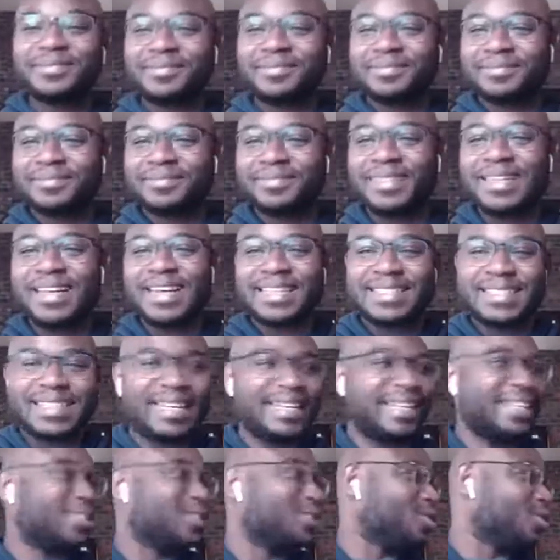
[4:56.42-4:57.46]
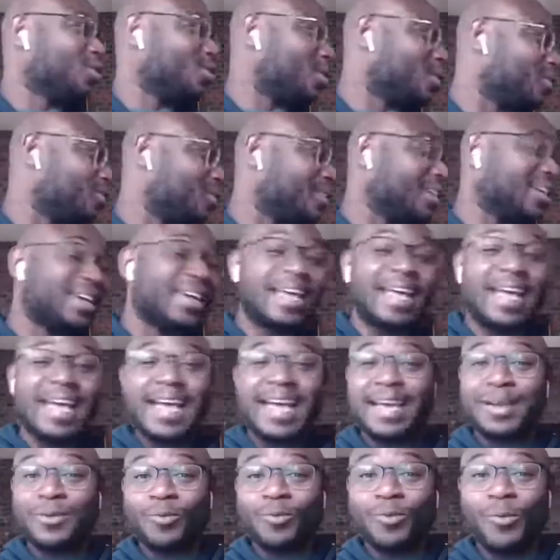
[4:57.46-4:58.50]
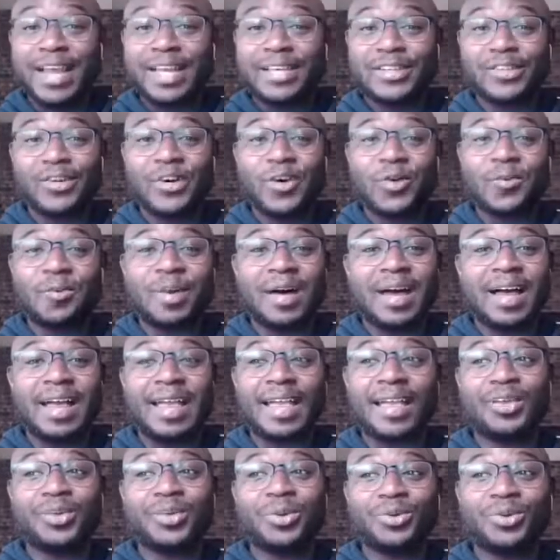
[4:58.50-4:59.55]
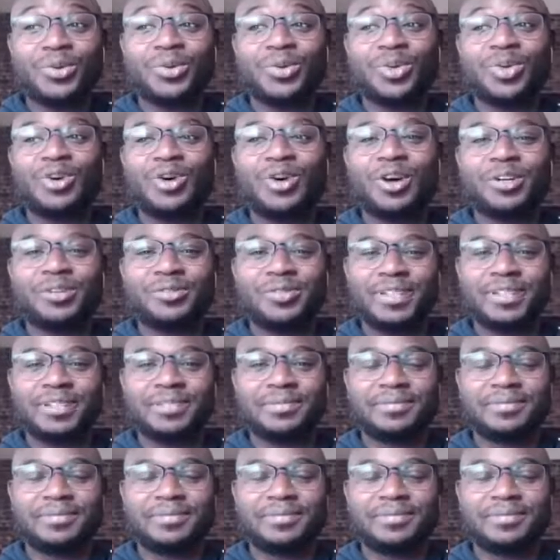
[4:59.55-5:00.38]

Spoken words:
The next day I need to do laundry, and weeks go by and you don't do laundry,